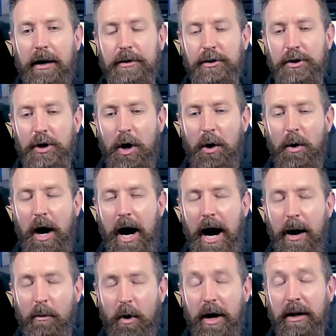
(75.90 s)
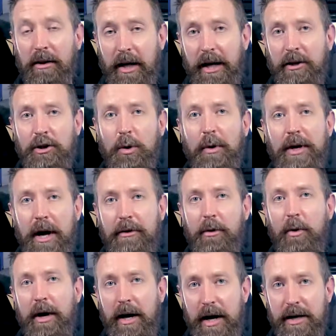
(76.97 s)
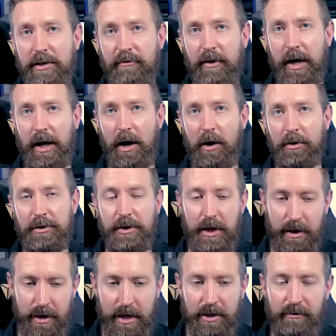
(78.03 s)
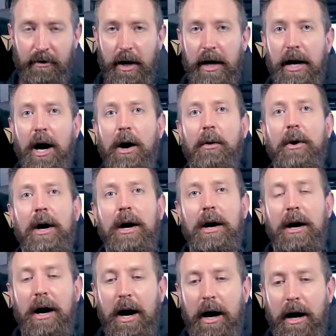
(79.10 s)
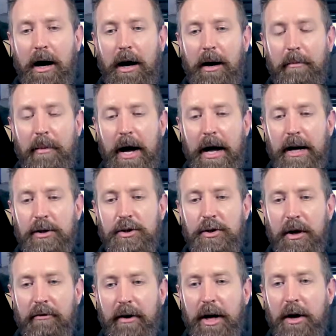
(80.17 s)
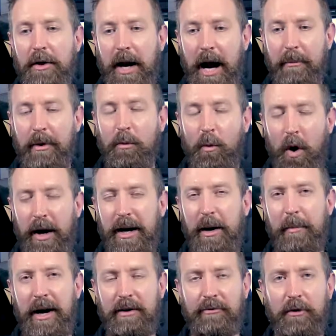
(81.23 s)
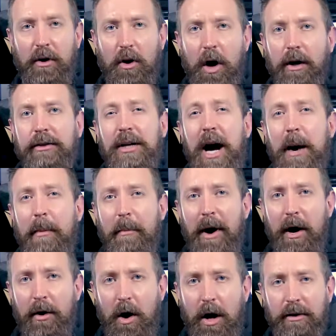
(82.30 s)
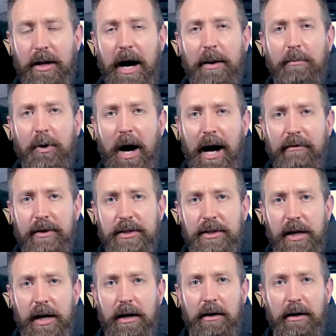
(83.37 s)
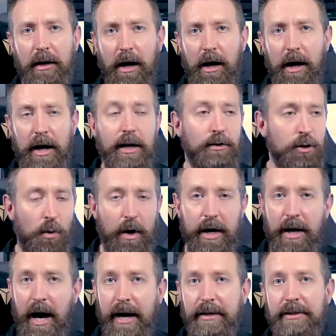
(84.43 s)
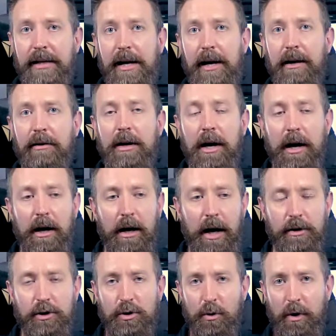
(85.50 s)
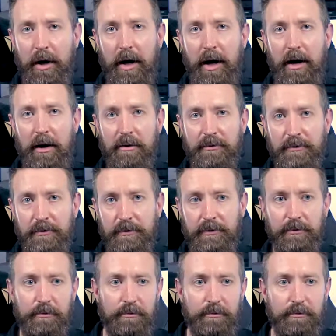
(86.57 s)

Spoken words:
So I want to link to another one of his videos in this video, and it's a video that I've been wanting to make for a long time about online privacy in 2019, and sort of